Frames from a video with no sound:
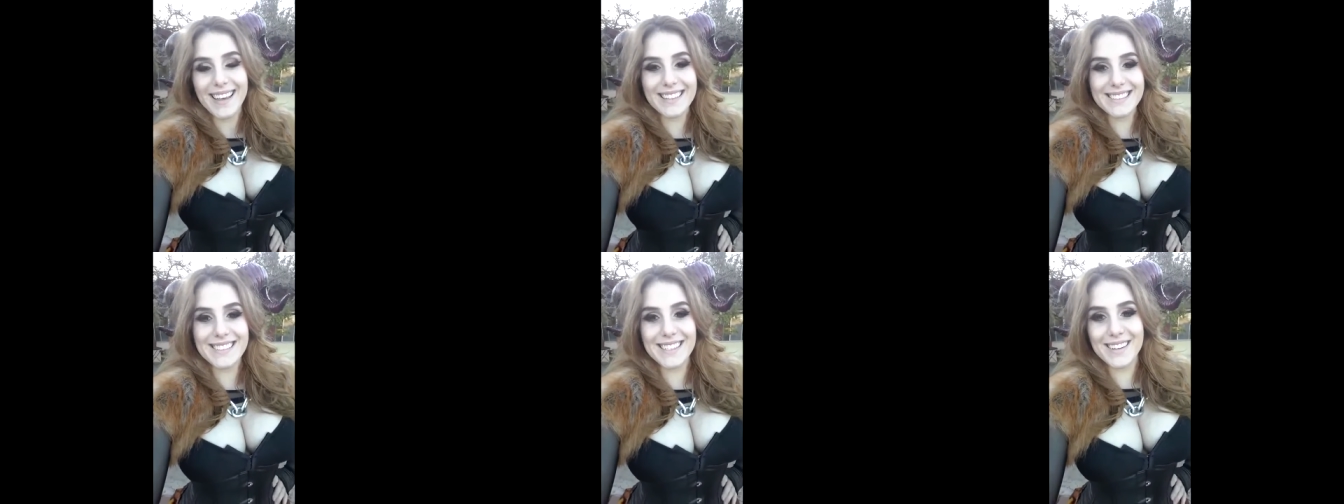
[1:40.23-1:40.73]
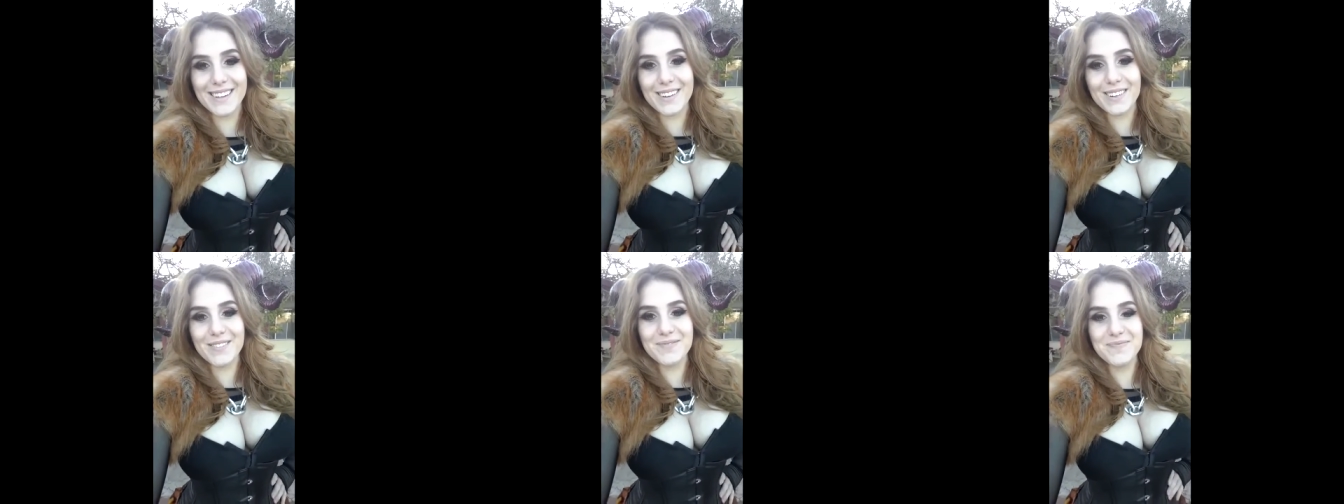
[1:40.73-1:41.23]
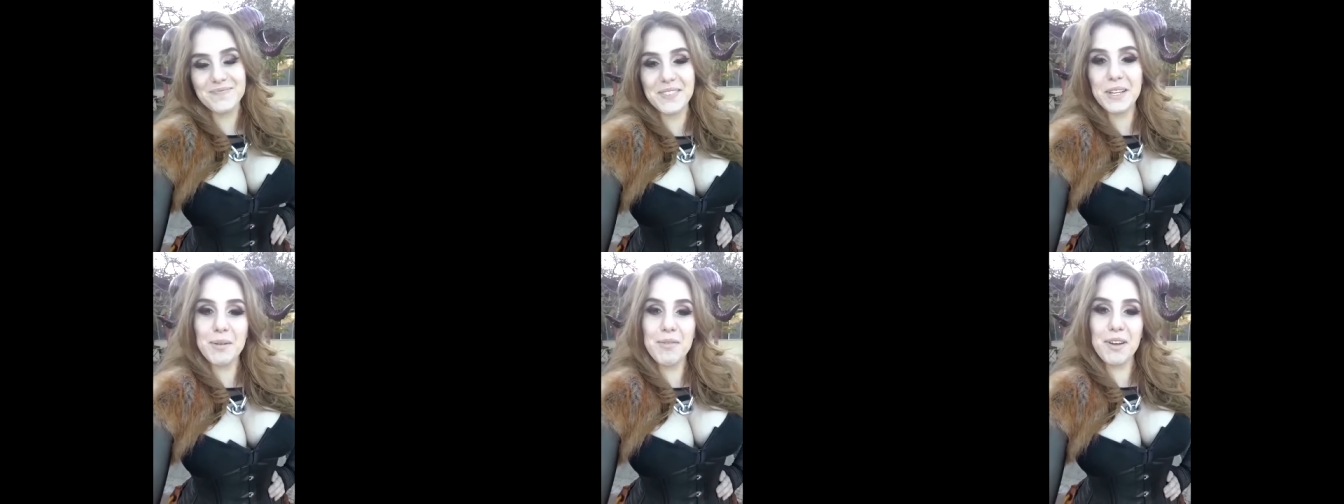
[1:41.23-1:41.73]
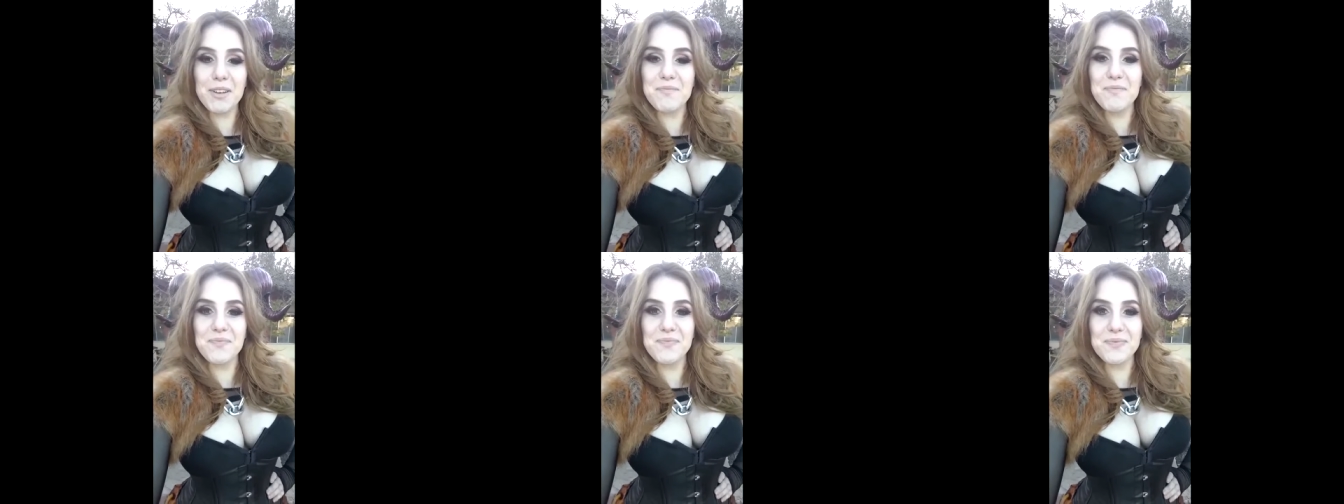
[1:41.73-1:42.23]
And so, really
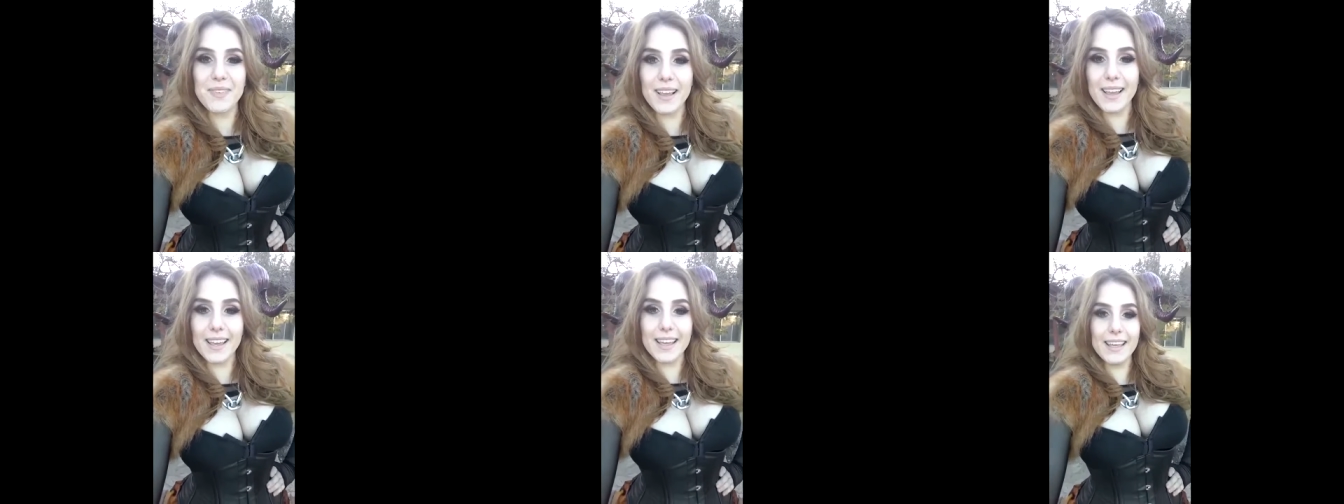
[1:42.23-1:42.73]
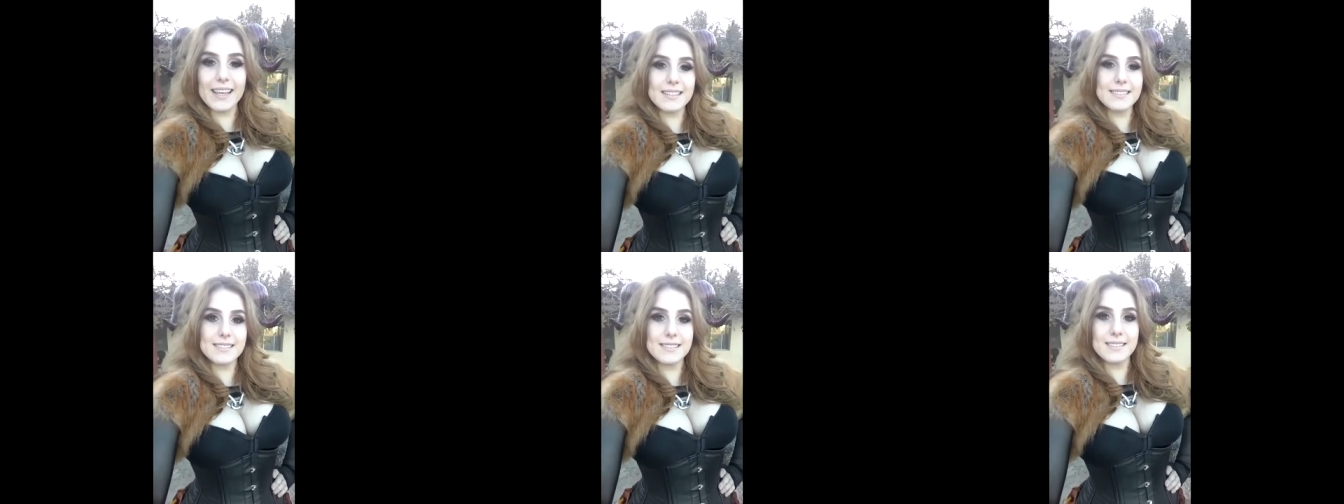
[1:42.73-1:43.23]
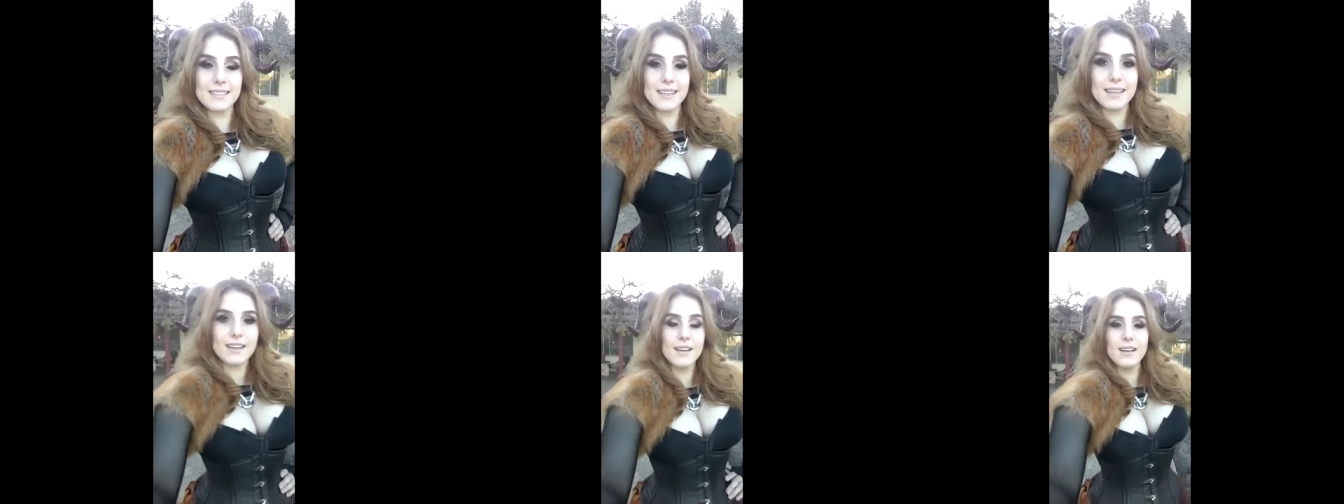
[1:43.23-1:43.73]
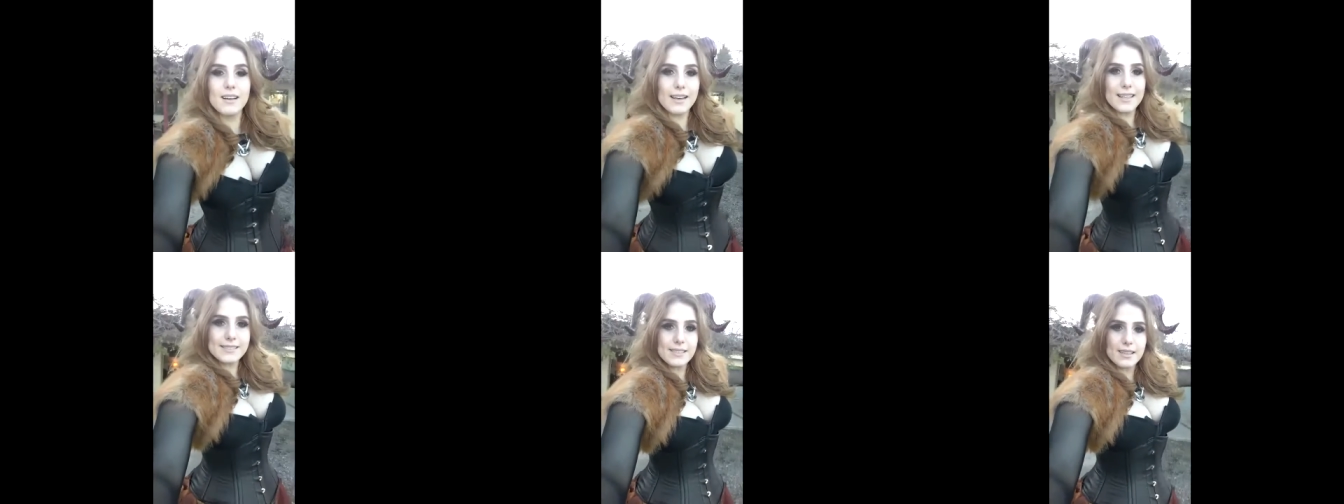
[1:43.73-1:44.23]
fun. And
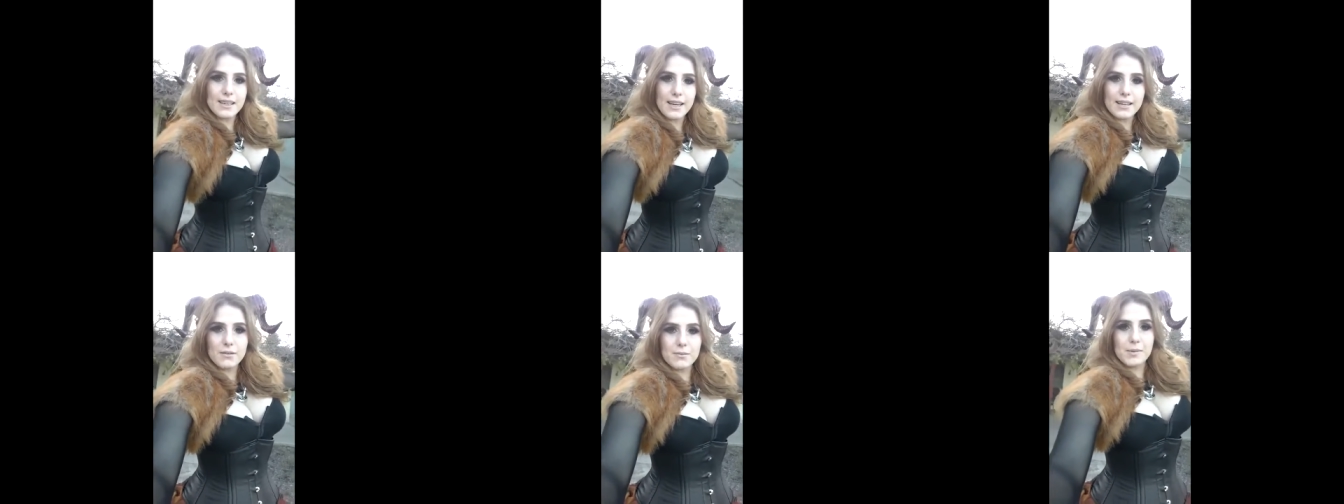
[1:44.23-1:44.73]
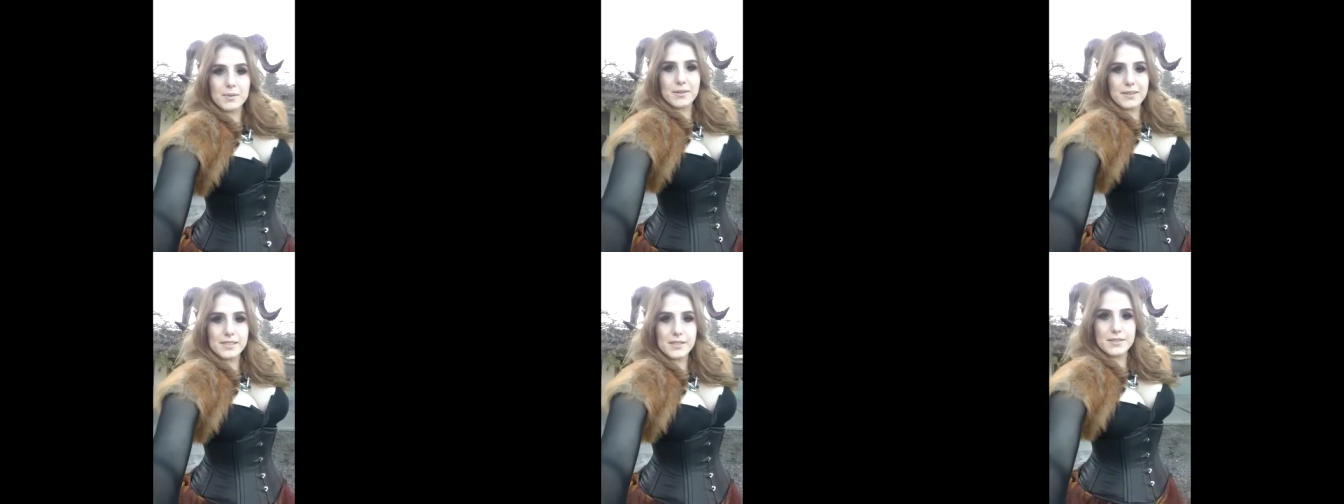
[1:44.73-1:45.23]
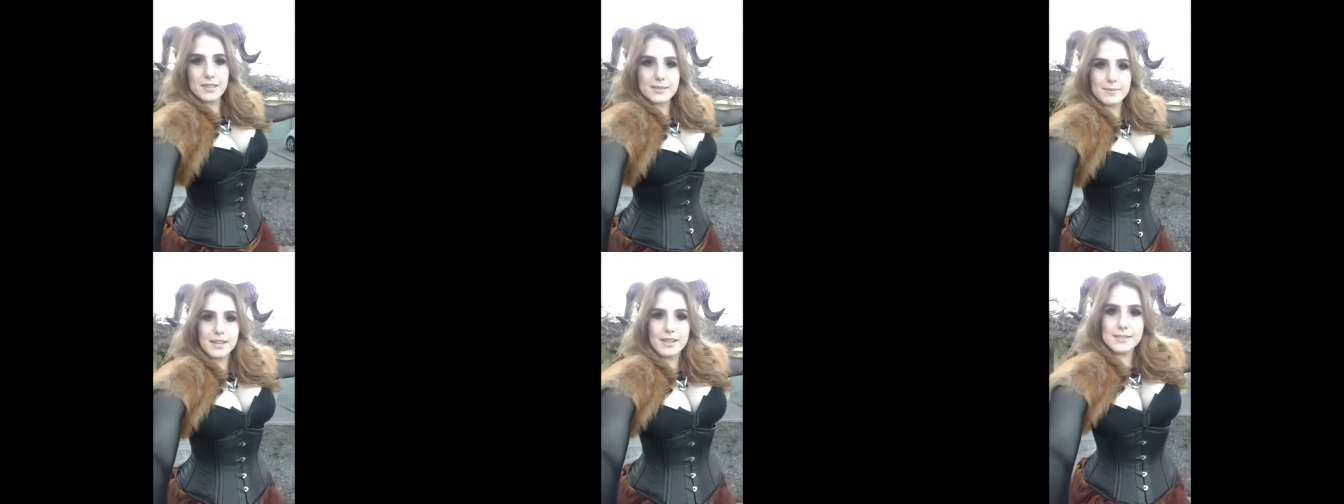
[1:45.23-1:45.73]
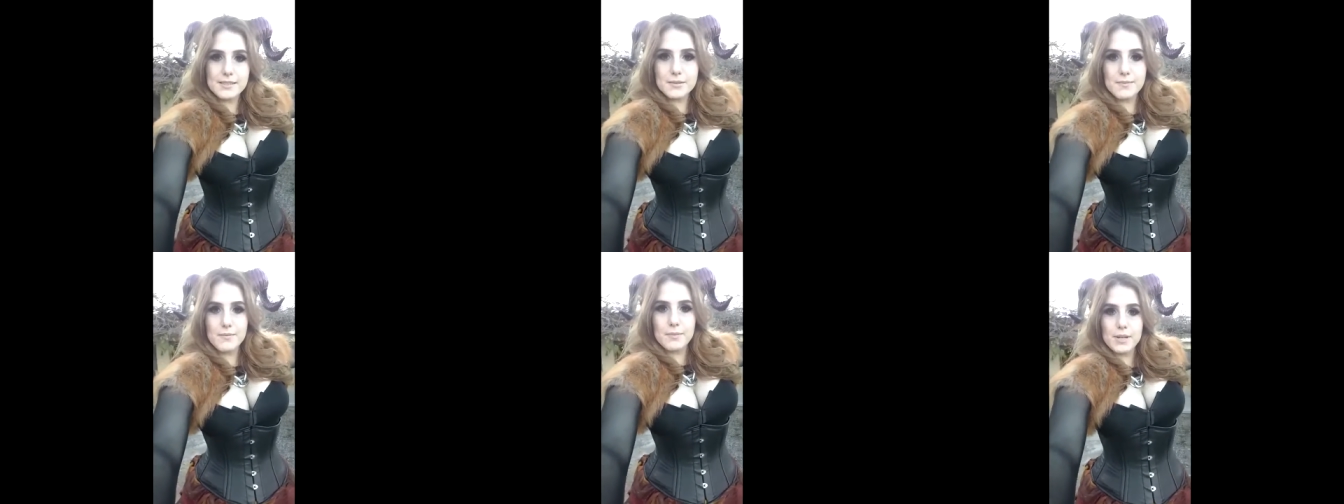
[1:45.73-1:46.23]
I guess, I don't remember if I showed you guys my
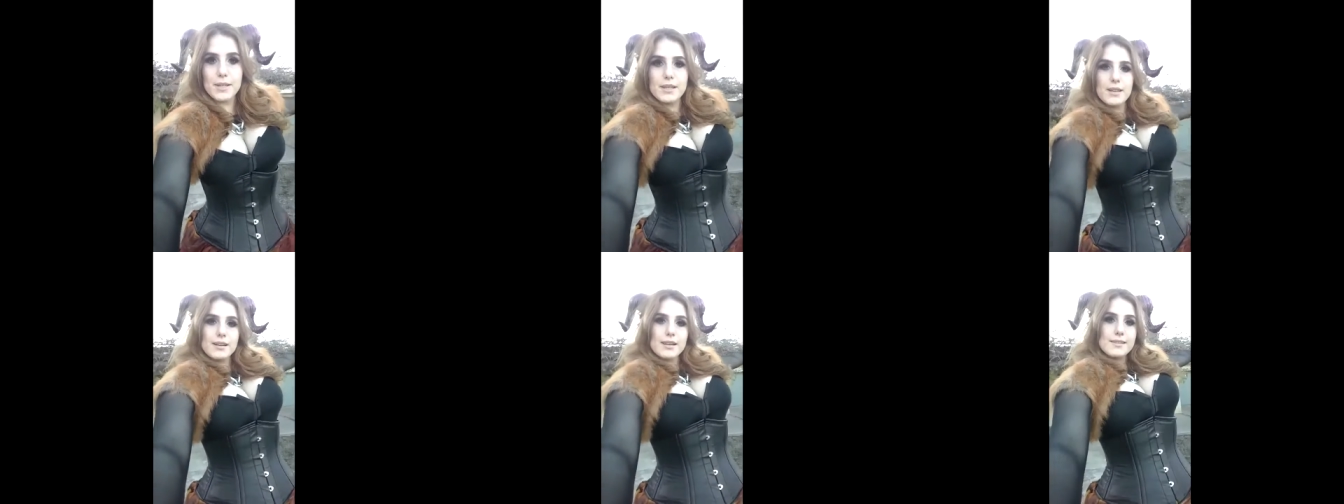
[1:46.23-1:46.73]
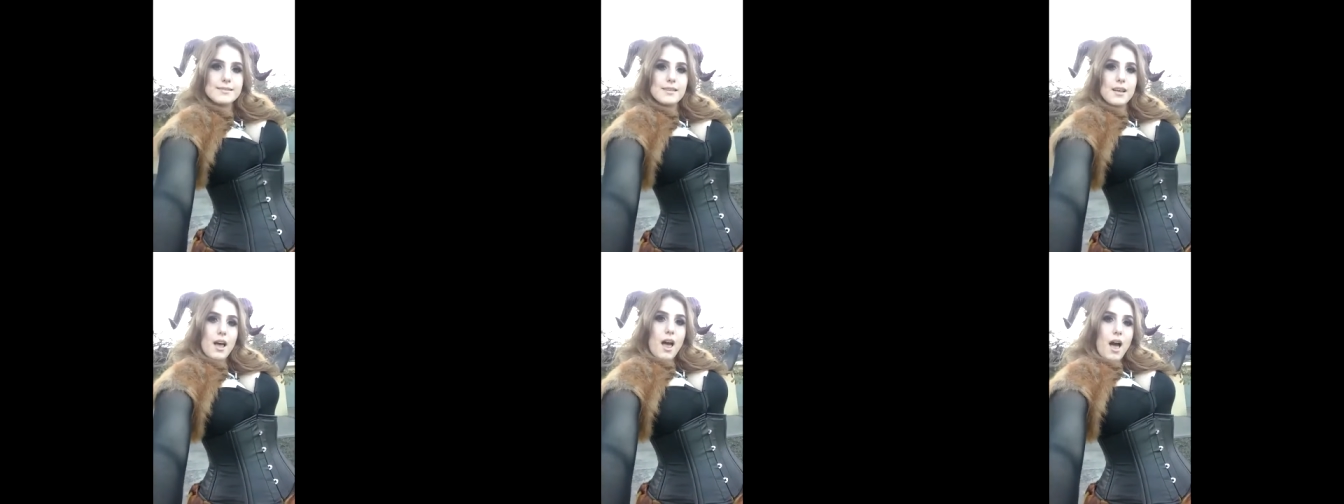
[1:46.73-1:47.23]
costume, but here it is.